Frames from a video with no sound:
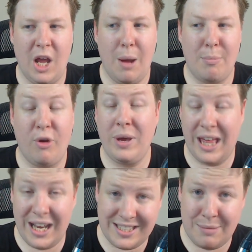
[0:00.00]
Before we
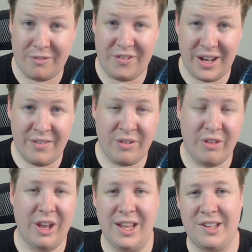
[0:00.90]
get into number 5 on
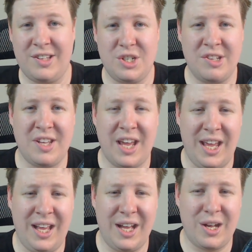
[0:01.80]
the list, just
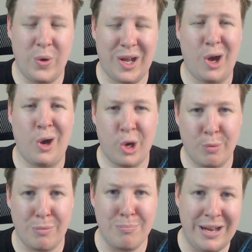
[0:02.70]
a quick
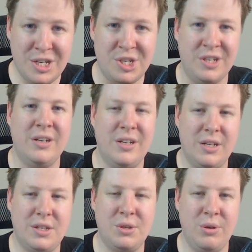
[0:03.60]
honorable mention
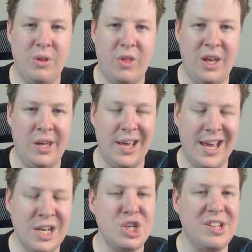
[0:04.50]
to the
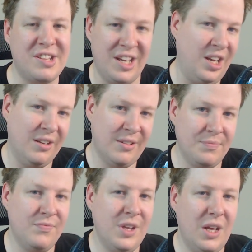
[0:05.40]
NGC.
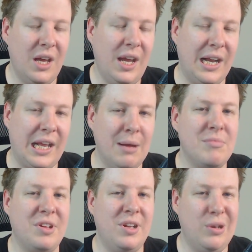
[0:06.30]
It
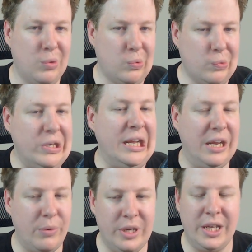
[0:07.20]
comes in
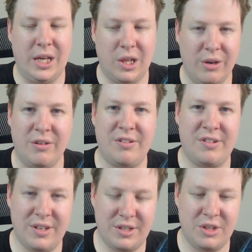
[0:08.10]
really, really
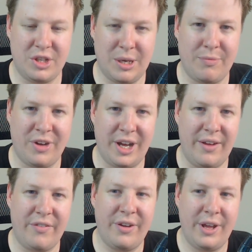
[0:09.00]
close to the top
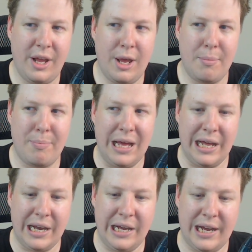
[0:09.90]
5,
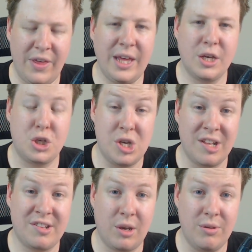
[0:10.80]
but I think it
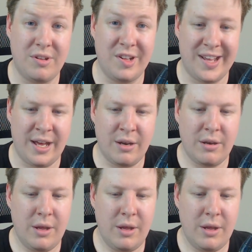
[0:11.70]
just loses out